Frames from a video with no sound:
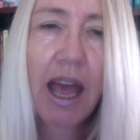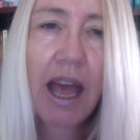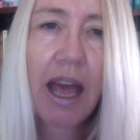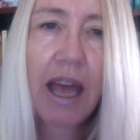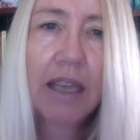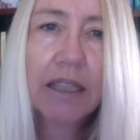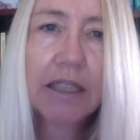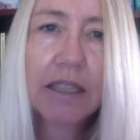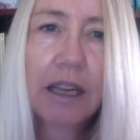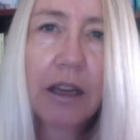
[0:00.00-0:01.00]

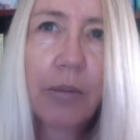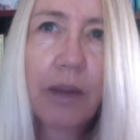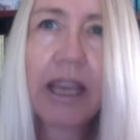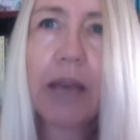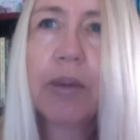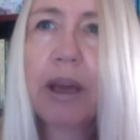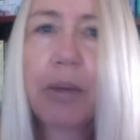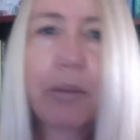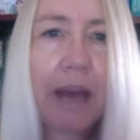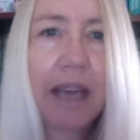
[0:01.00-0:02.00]
and I kept
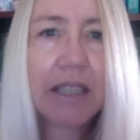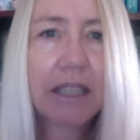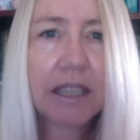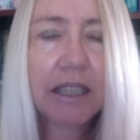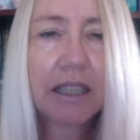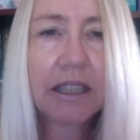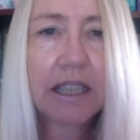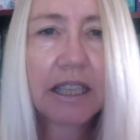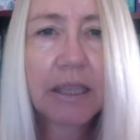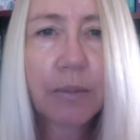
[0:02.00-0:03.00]
coming back to the
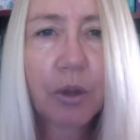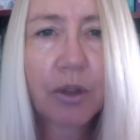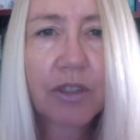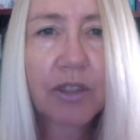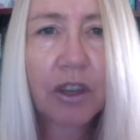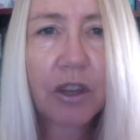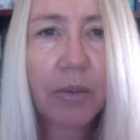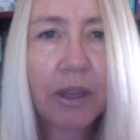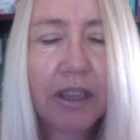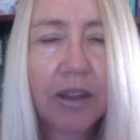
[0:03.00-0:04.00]
Lesser Book of
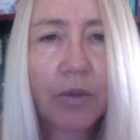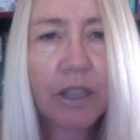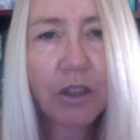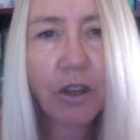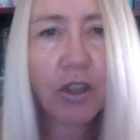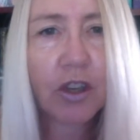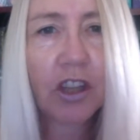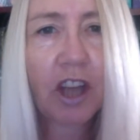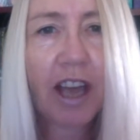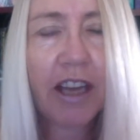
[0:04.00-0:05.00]
Solomon in the research
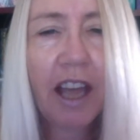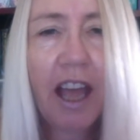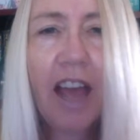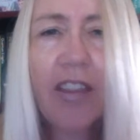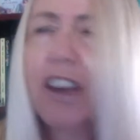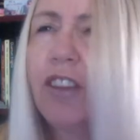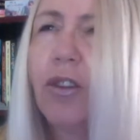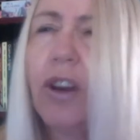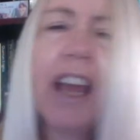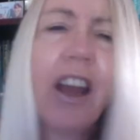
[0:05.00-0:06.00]
online. And then I
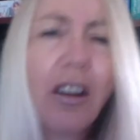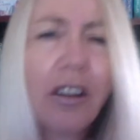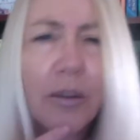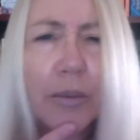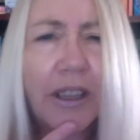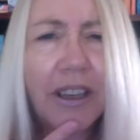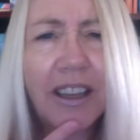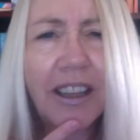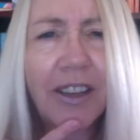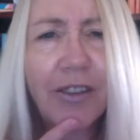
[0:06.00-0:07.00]
thought, hey, hold on a minute, I
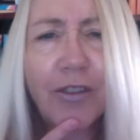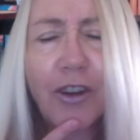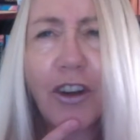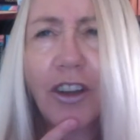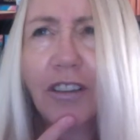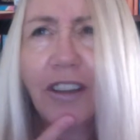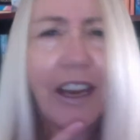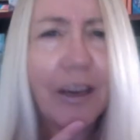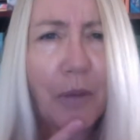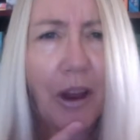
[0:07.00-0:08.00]
think I've got
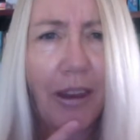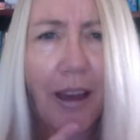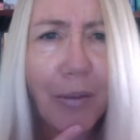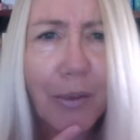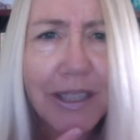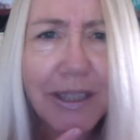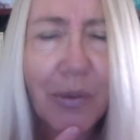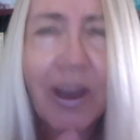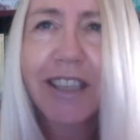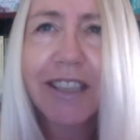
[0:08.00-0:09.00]
that in my library
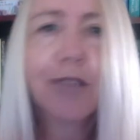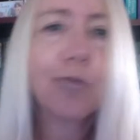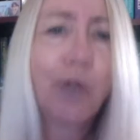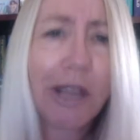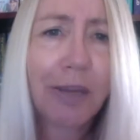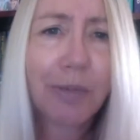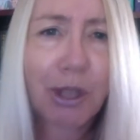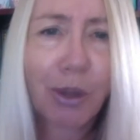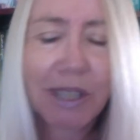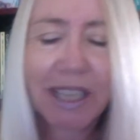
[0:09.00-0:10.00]
somewhere. And it's a really
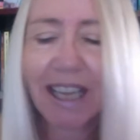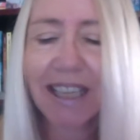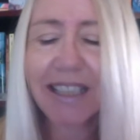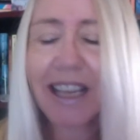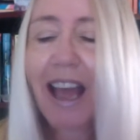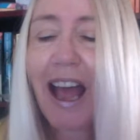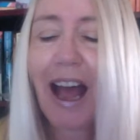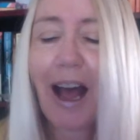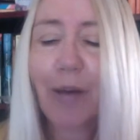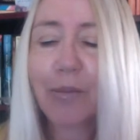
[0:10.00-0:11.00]
obscure text
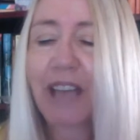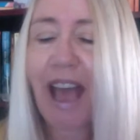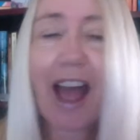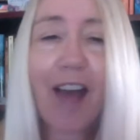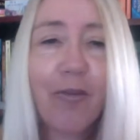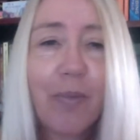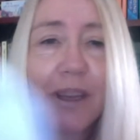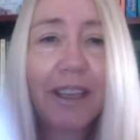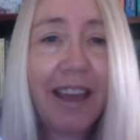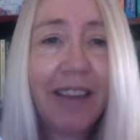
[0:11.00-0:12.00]
to have.
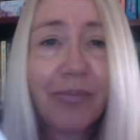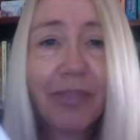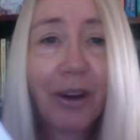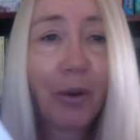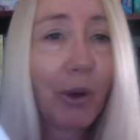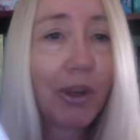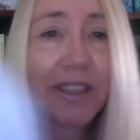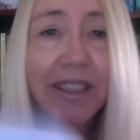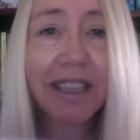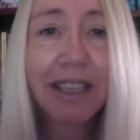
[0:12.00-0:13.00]
But yeah, there it
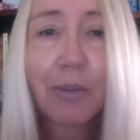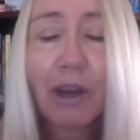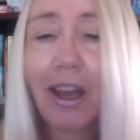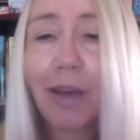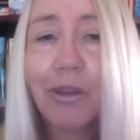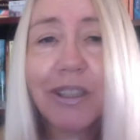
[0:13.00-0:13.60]
was sitting in my library.